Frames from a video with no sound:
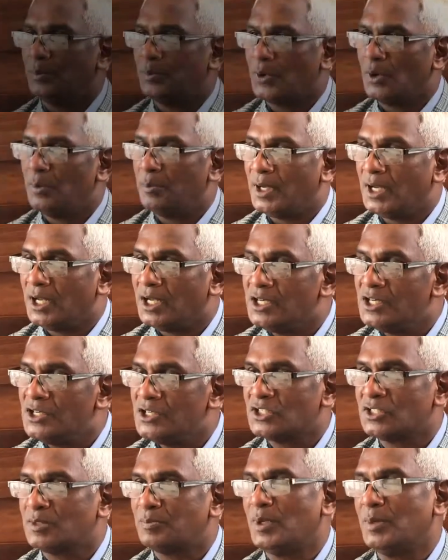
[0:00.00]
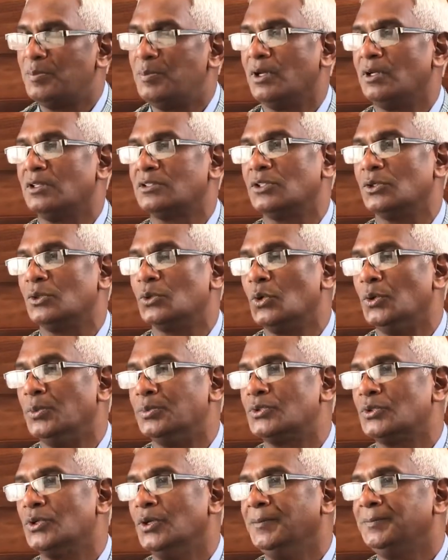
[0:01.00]
From indigenous peoples
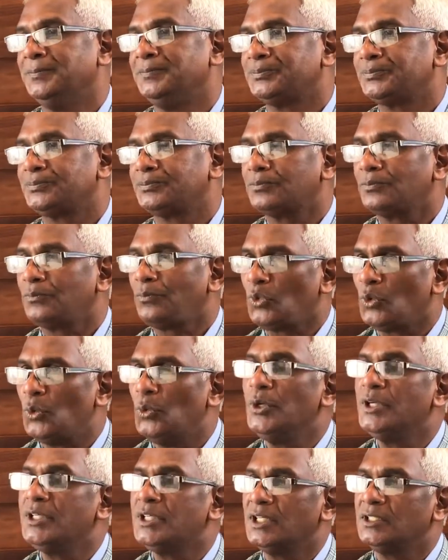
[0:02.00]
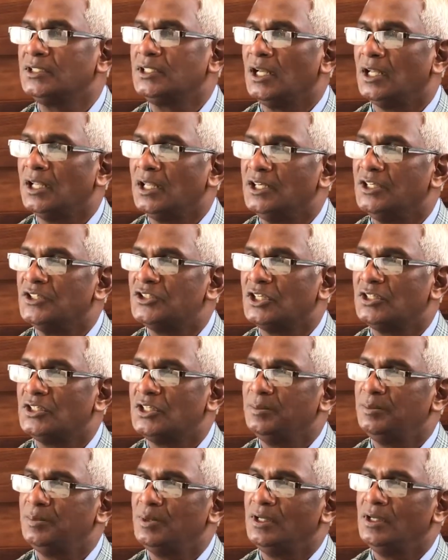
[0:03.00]
groups, we take the
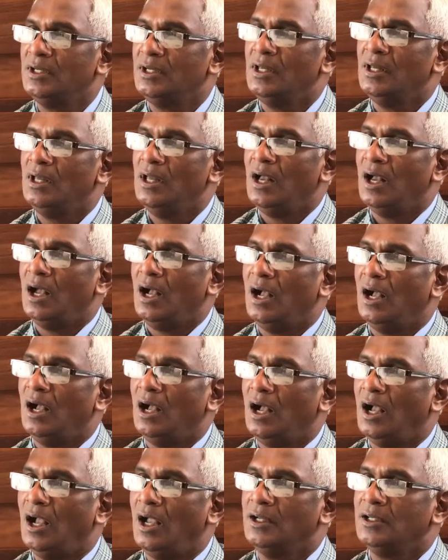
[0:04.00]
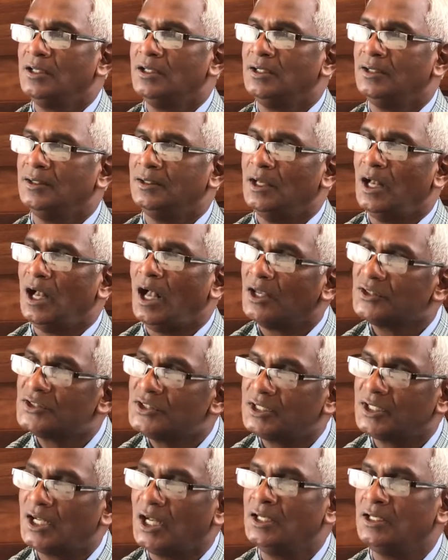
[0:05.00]
initiative, and
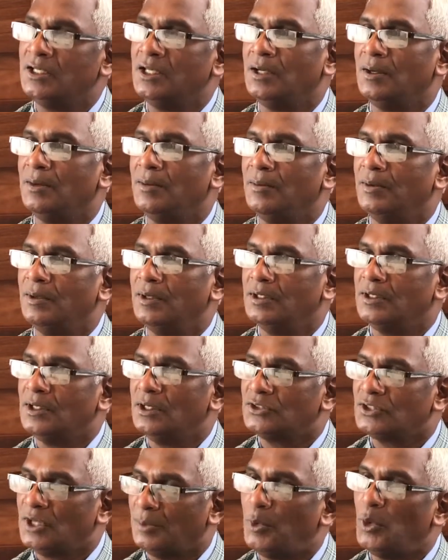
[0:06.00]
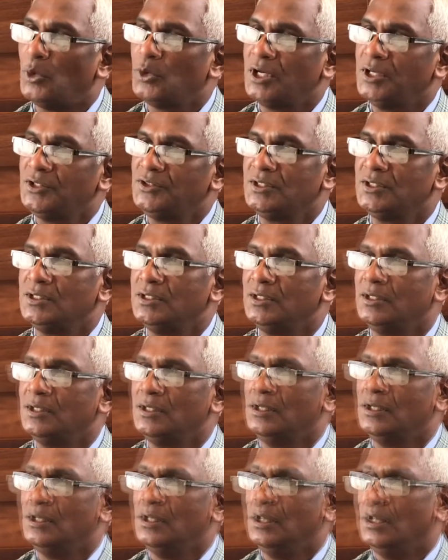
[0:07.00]
ASI can support us
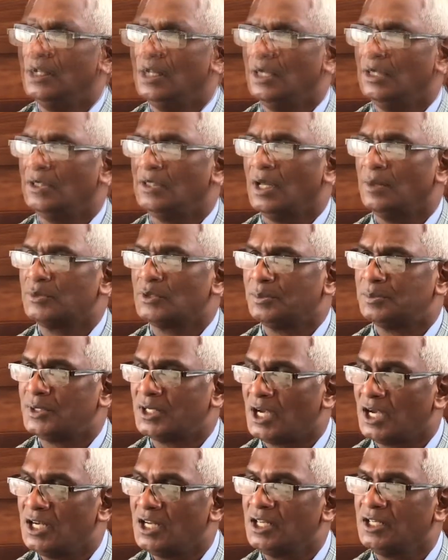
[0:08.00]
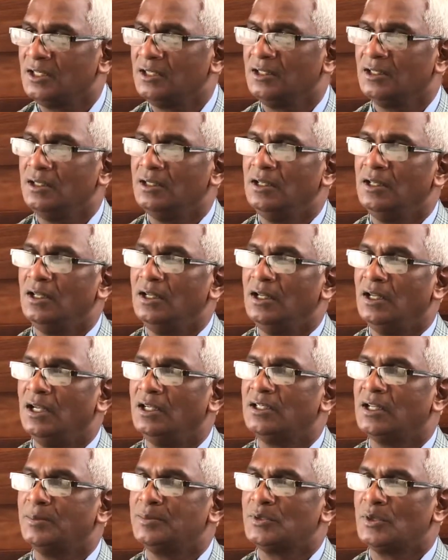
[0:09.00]
in terms of training,
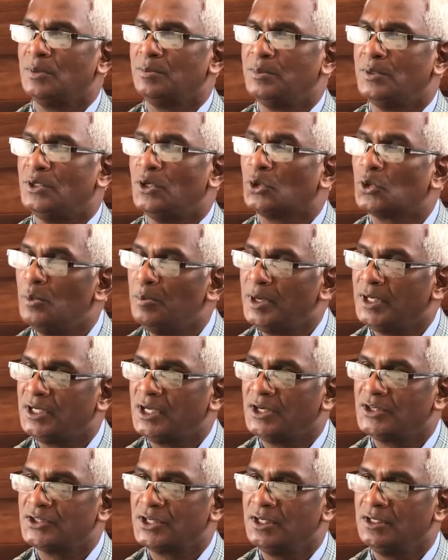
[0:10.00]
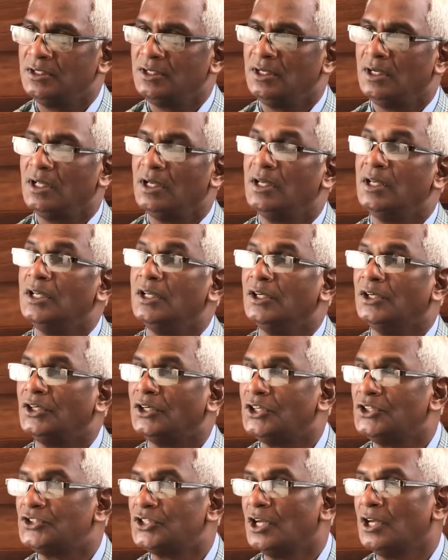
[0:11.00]
in terms of documentation,
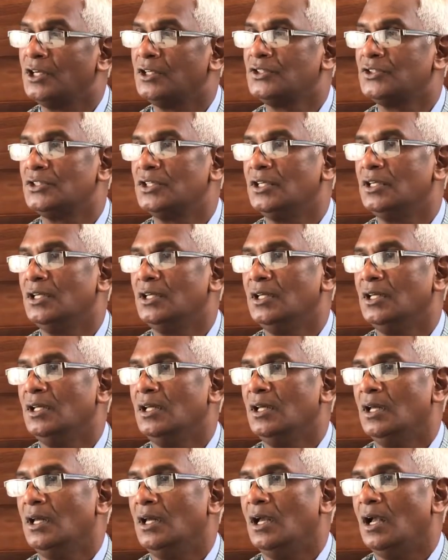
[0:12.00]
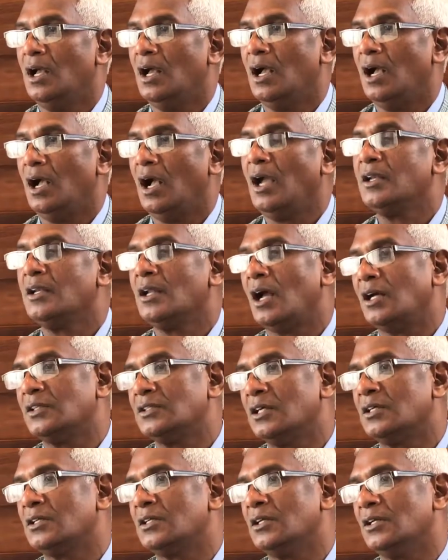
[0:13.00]
research, and
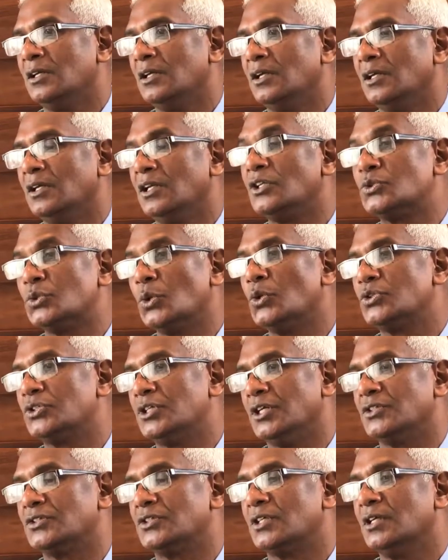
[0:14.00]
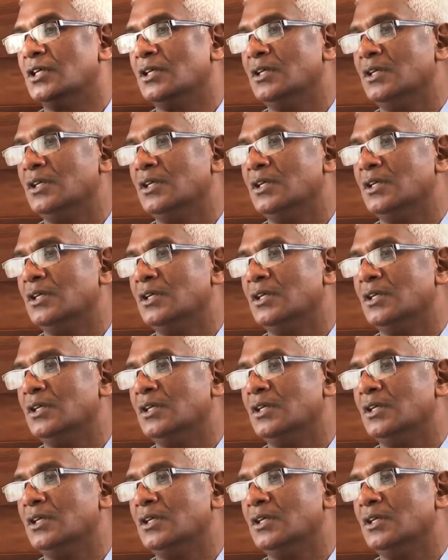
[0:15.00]
other resources.